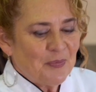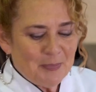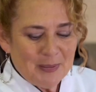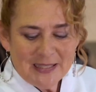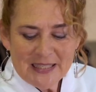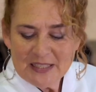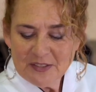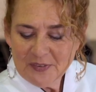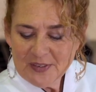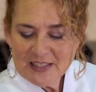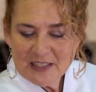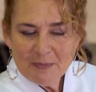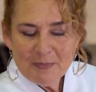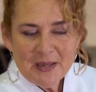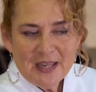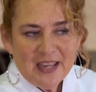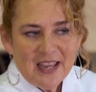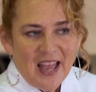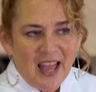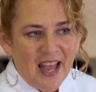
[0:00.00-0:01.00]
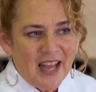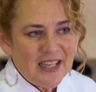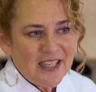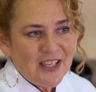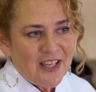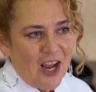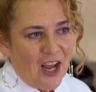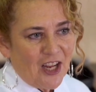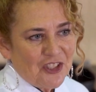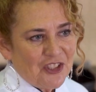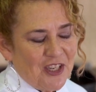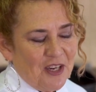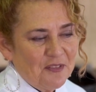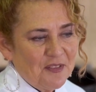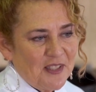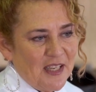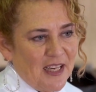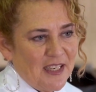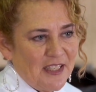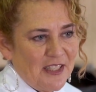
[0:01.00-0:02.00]
Please visit me at
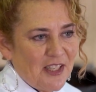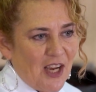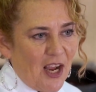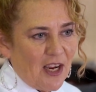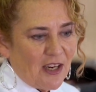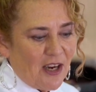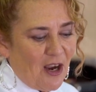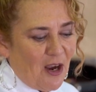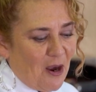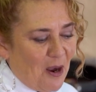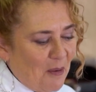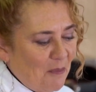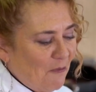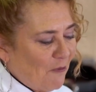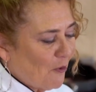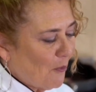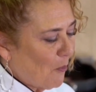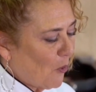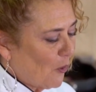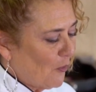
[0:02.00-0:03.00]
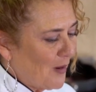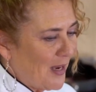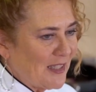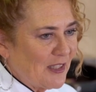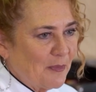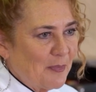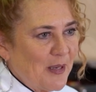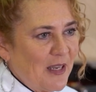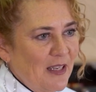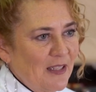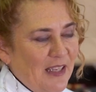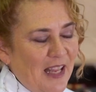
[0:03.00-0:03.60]
yachtchefsandy.com for more recipes,